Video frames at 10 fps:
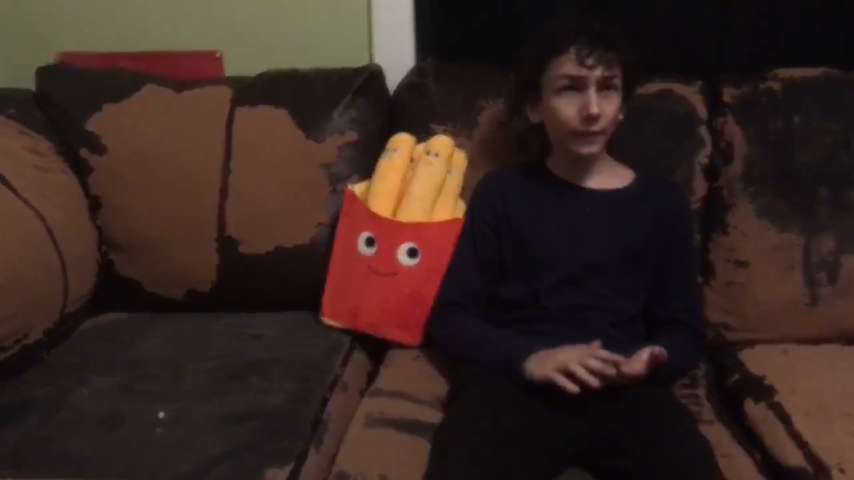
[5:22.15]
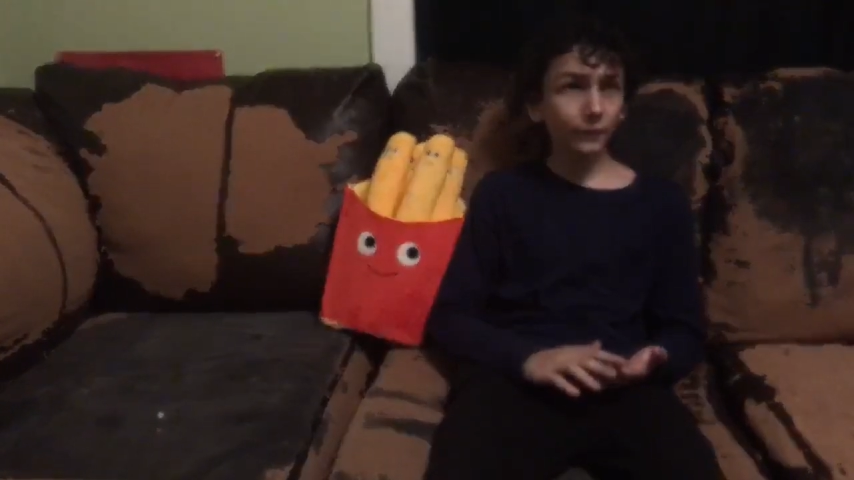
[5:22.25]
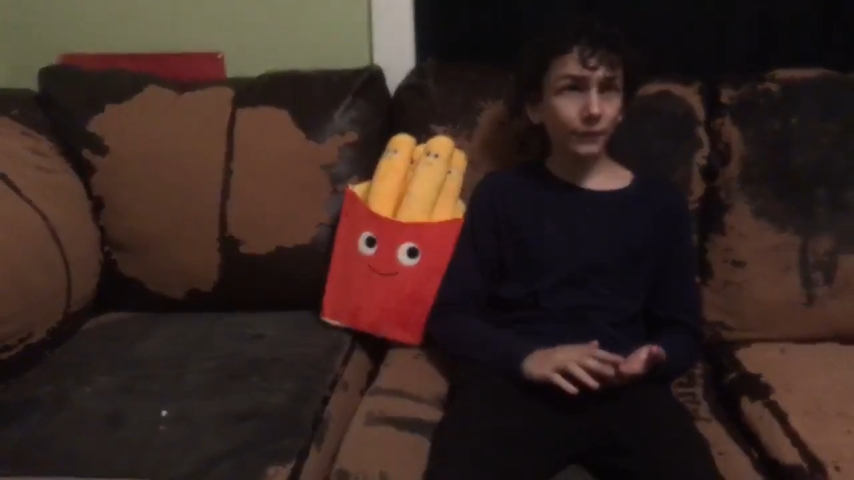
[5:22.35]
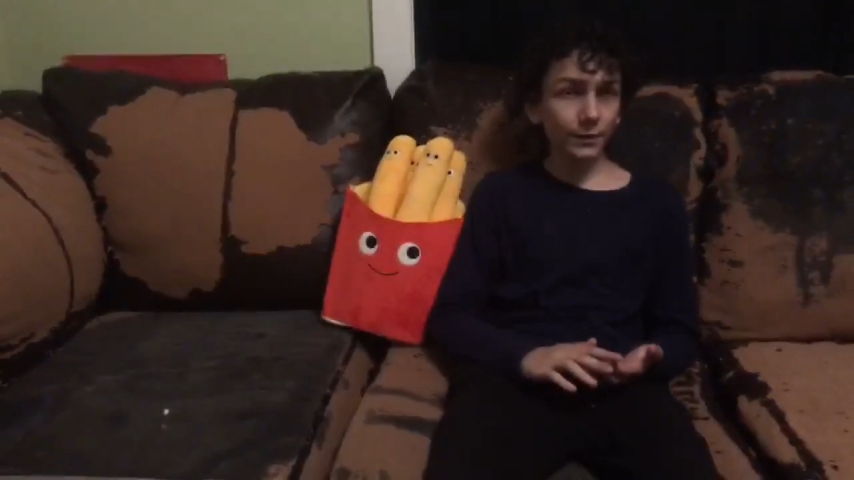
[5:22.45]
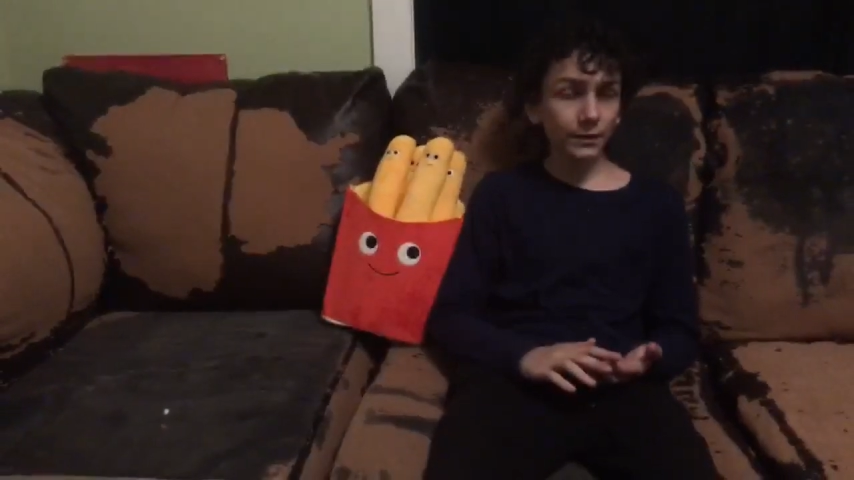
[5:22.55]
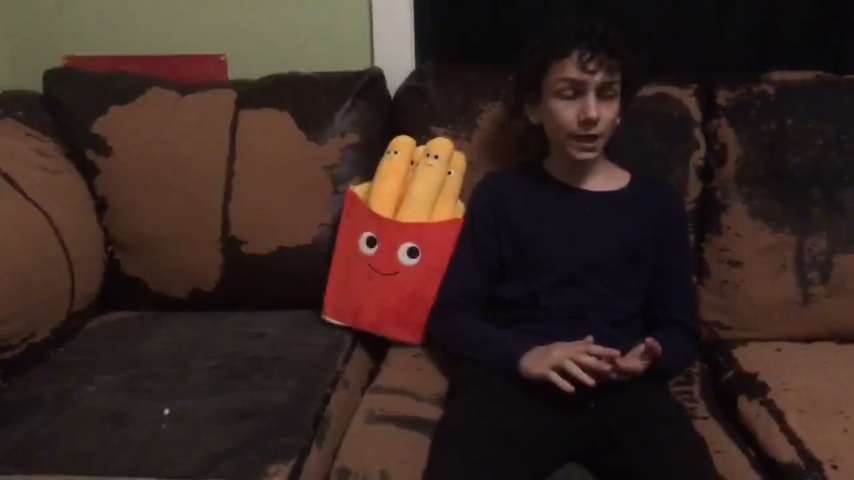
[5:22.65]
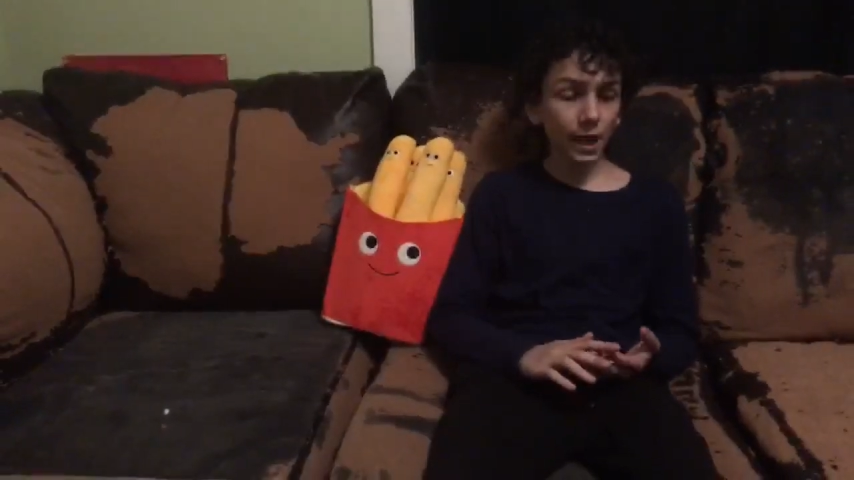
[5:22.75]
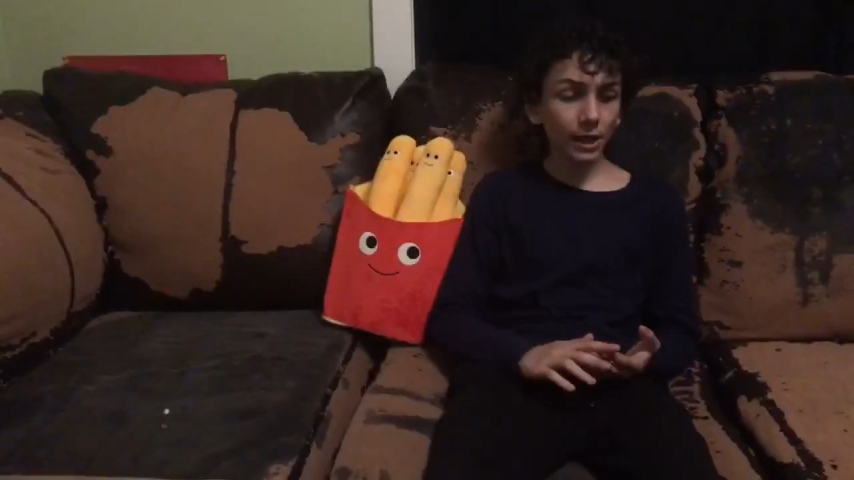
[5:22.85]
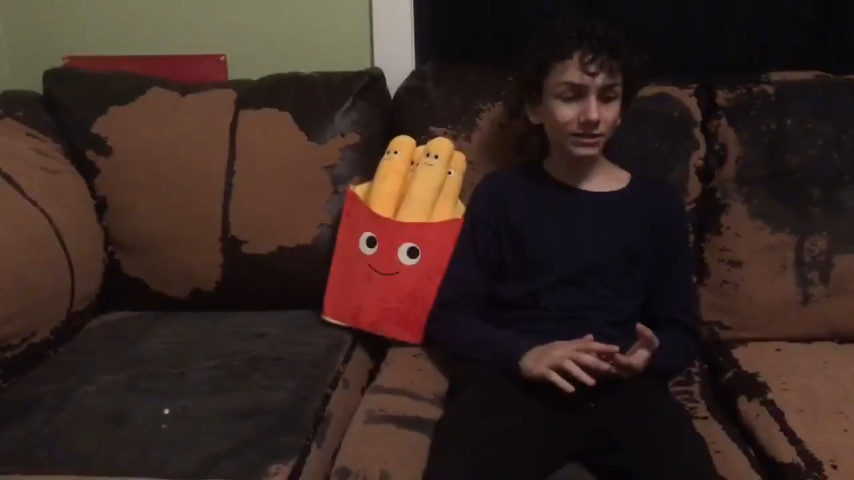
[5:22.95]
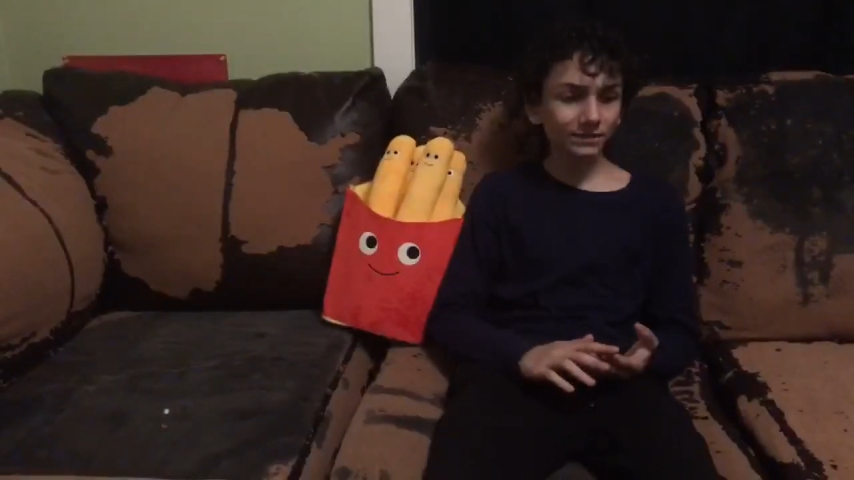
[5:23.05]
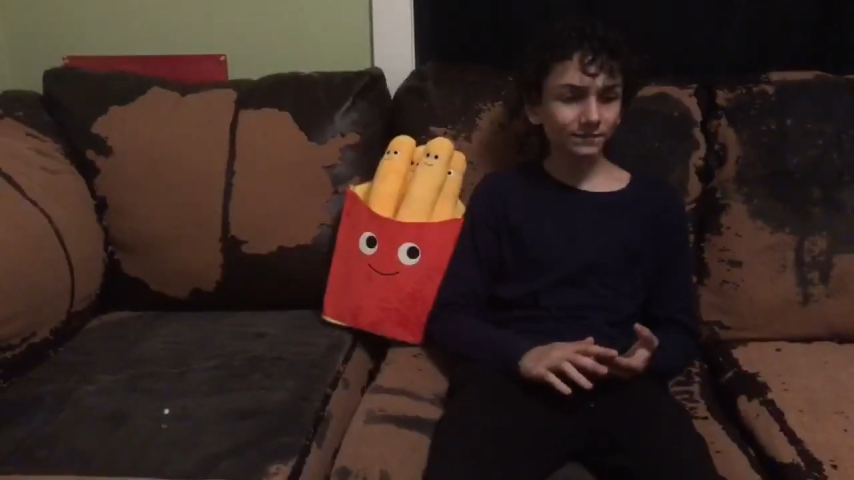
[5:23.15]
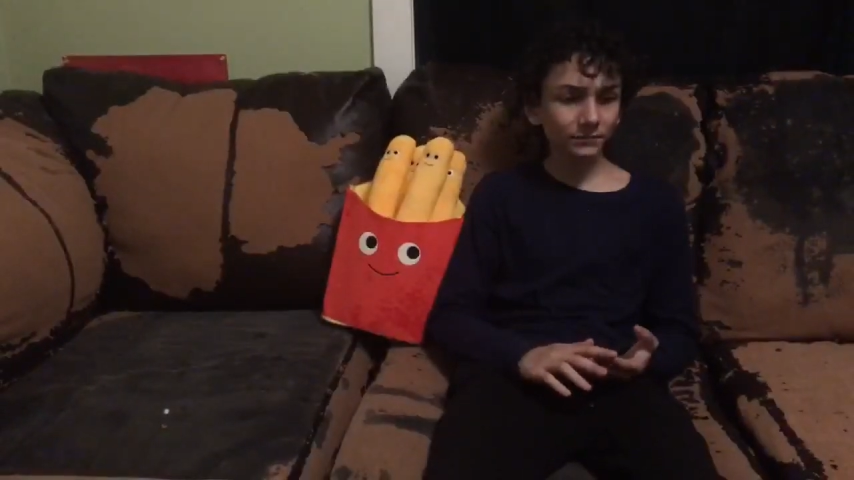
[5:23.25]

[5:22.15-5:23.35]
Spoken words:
for the time,